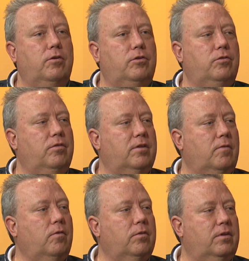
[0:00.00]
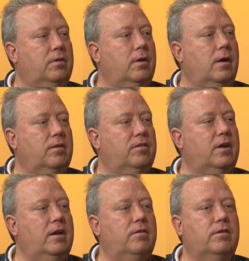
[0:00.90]
you to several
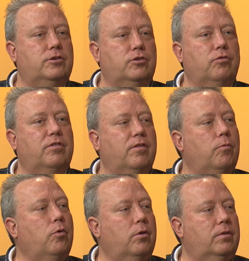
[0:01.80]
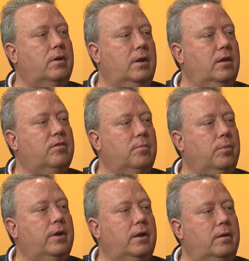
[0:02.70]
sites that shows the work that he has
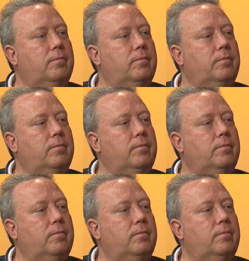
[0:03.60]
completed.